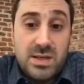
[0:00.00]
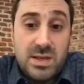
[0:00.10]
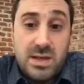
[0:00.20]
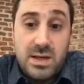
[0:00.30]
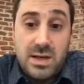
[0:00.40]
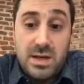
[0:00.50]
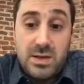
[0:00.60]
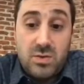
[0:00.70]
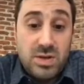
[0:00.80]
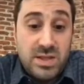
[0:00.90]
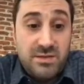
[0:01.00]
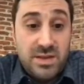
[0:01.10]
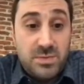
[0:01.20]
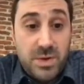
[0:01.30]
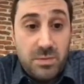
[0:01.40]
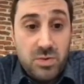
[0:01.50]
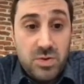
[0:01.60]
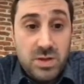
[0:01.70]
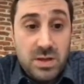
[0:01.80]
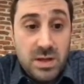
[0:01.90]
us to achieve this
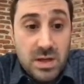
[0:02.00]
purpose.